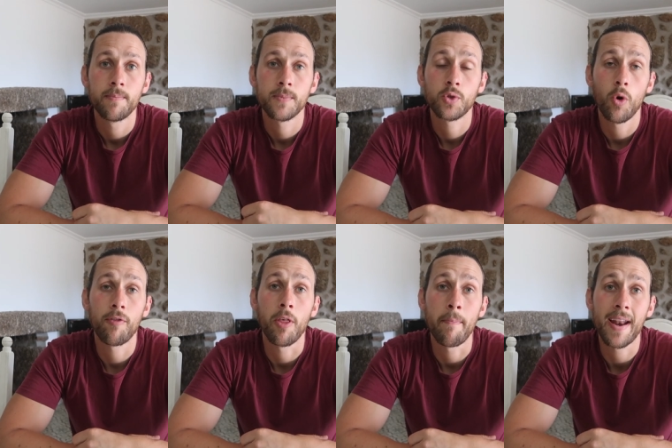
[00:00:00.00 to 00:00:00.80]
So
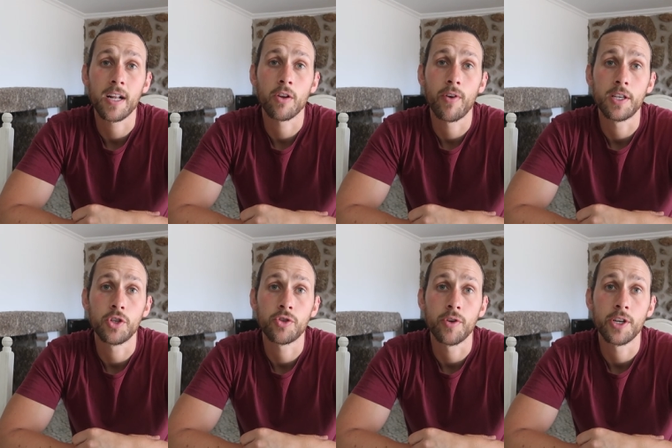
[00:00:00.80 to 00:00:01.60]
for the medical
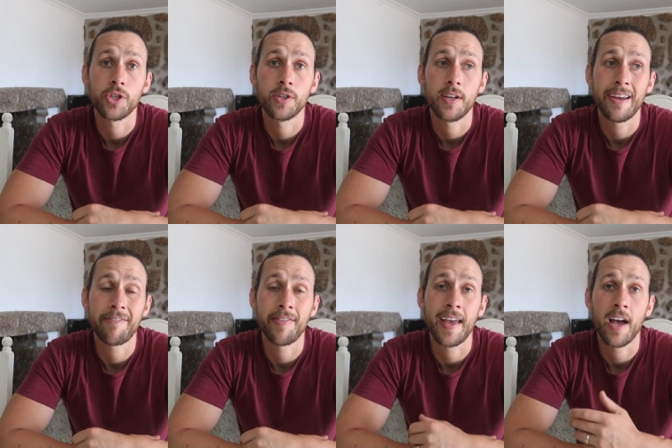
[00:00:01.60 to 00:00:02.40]
registration,
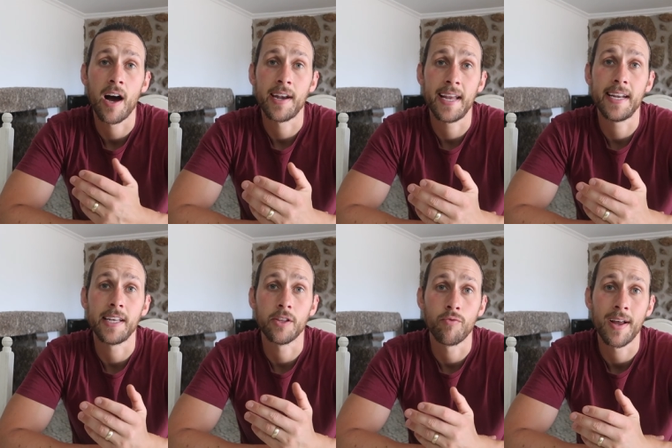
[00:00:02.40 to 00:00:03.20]
if they are
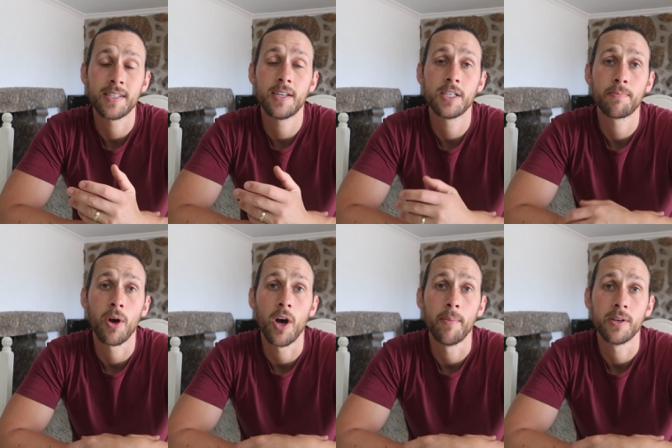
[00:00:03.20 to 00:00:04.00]
needing the residence
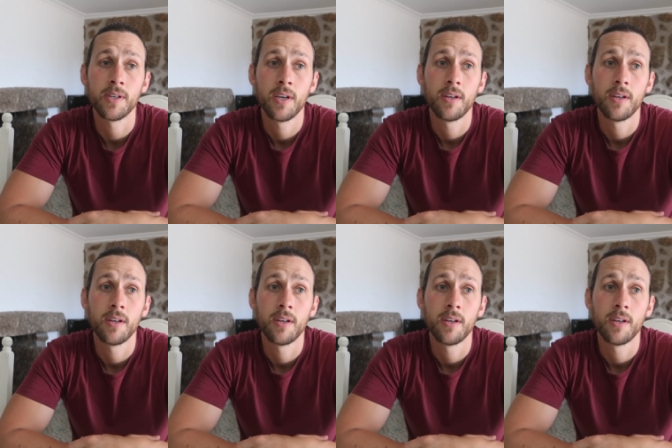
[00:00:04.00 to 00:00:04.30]
permit,